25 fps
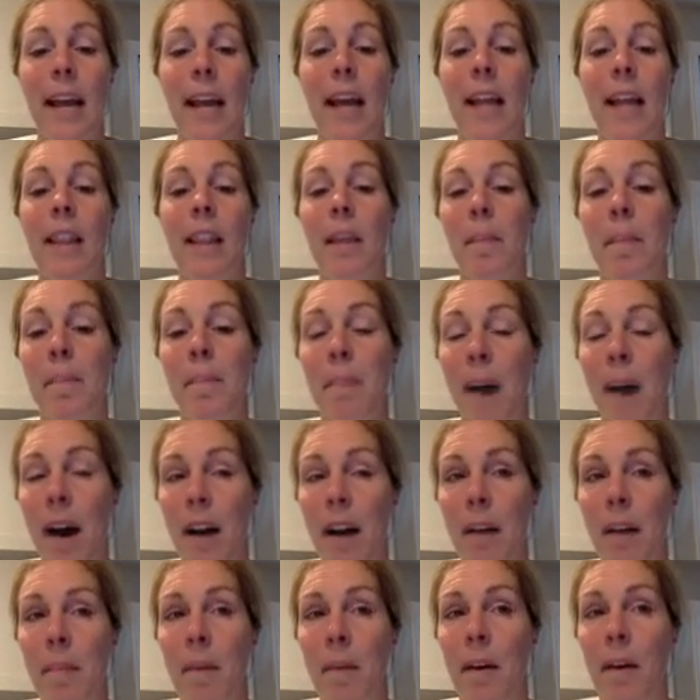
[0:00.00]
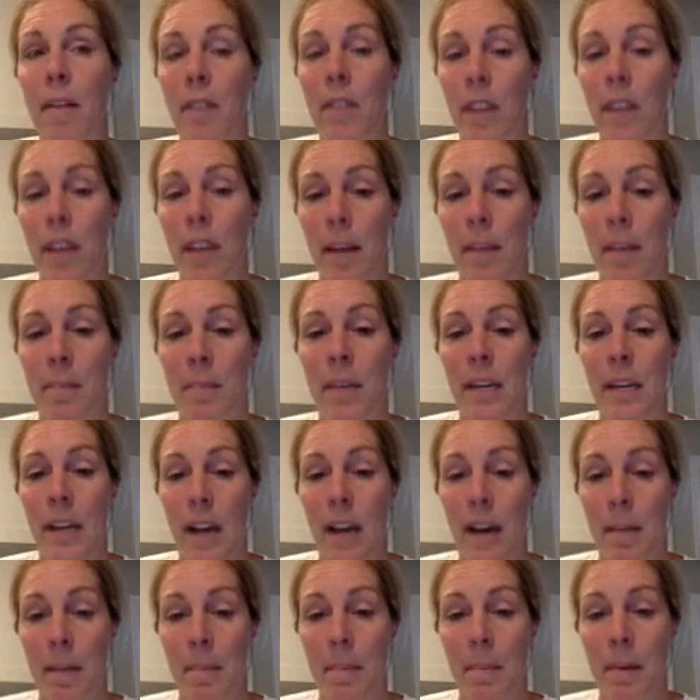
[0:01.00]
at the bottom of the empty
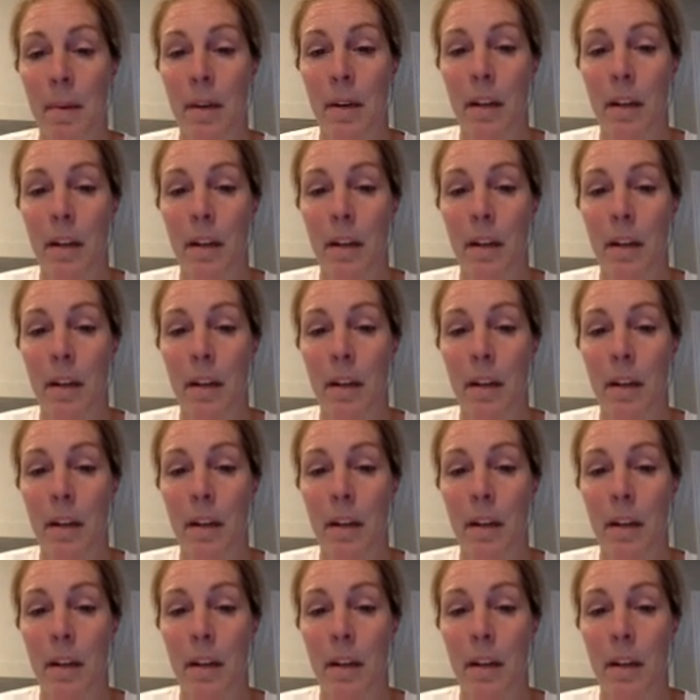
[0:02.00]
cup.